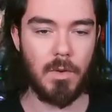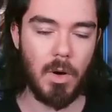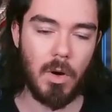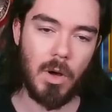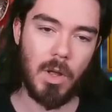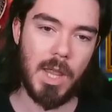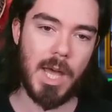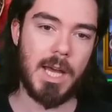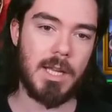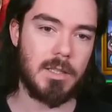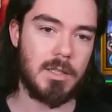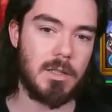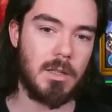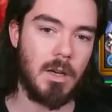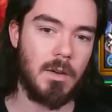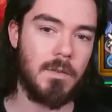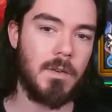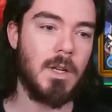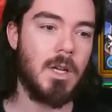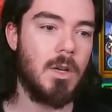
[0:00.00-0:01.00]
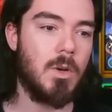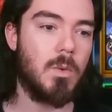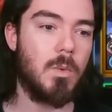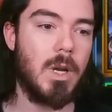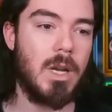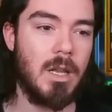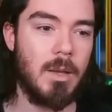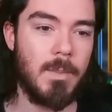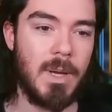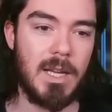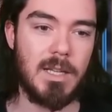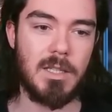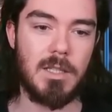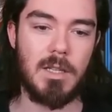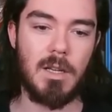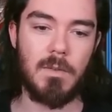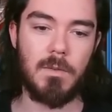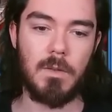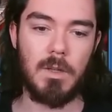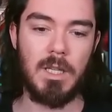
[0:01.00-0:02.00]
all that stuff really makes a
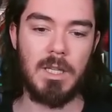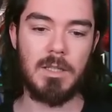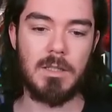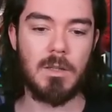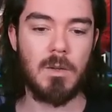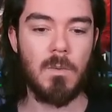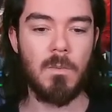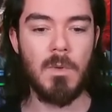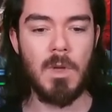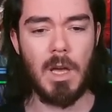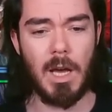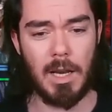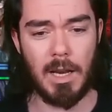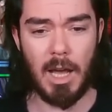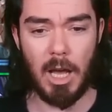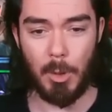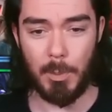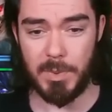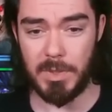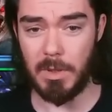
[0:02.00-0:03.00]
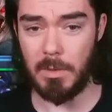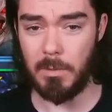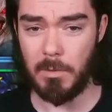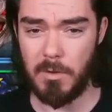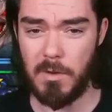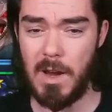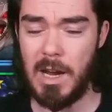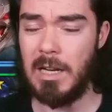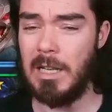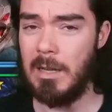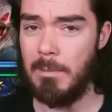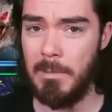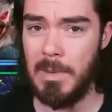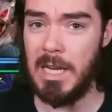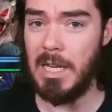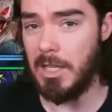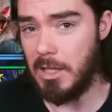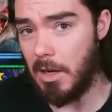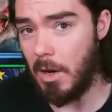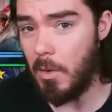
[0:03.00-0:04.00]
difference and helps a fairly
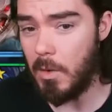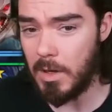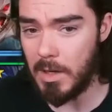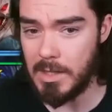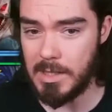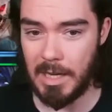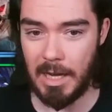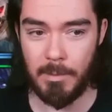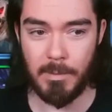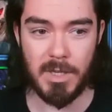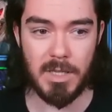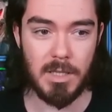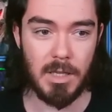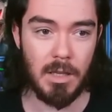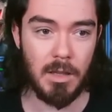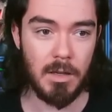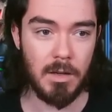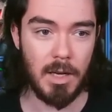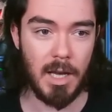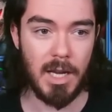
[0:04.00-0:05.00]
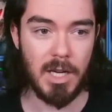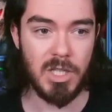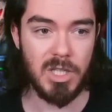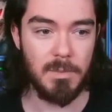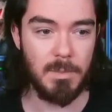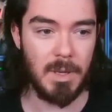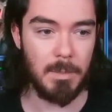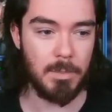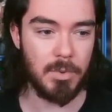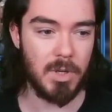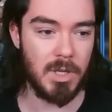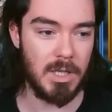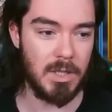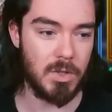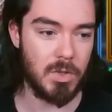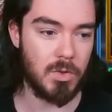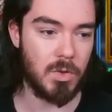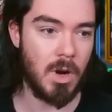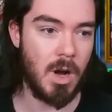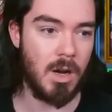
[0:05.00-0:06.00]
mediocre damage dealer actually be pretty
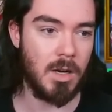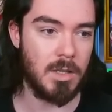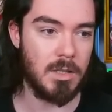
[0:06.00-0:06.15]
strong